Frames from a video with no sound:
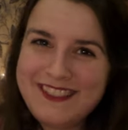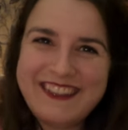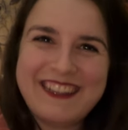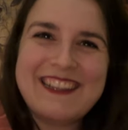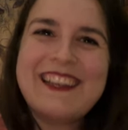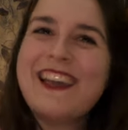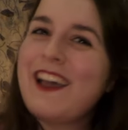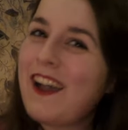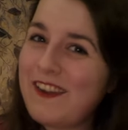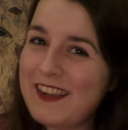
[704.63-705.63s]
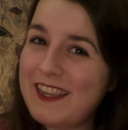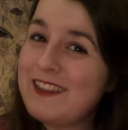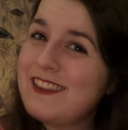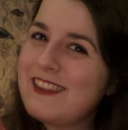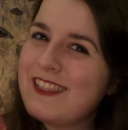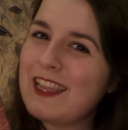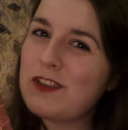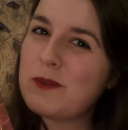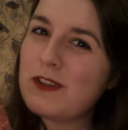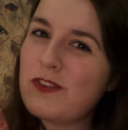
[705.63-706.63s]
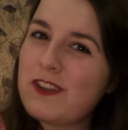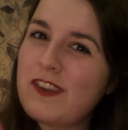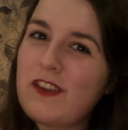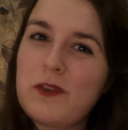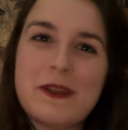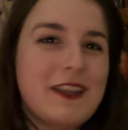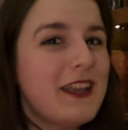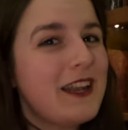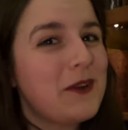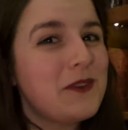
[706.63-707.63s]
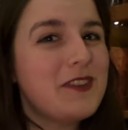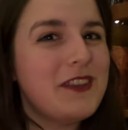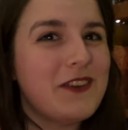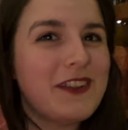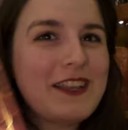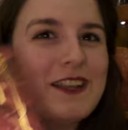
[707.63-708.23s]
Alrighty, thanks so much for watching, everybody, and I will tea you all